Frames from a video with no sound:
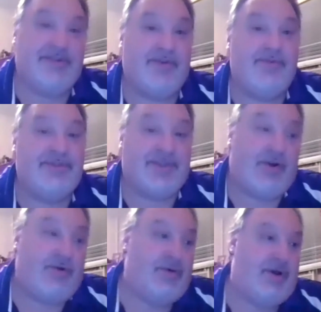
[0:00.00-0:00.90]
too.
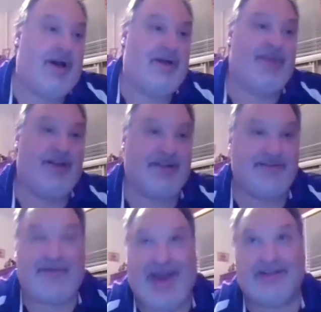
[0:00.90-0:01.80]
So that
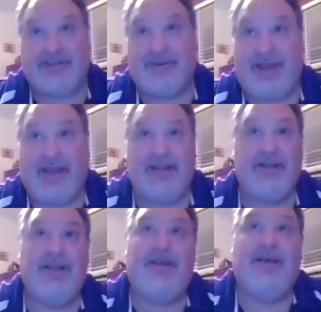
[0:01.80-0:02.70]
does factor in.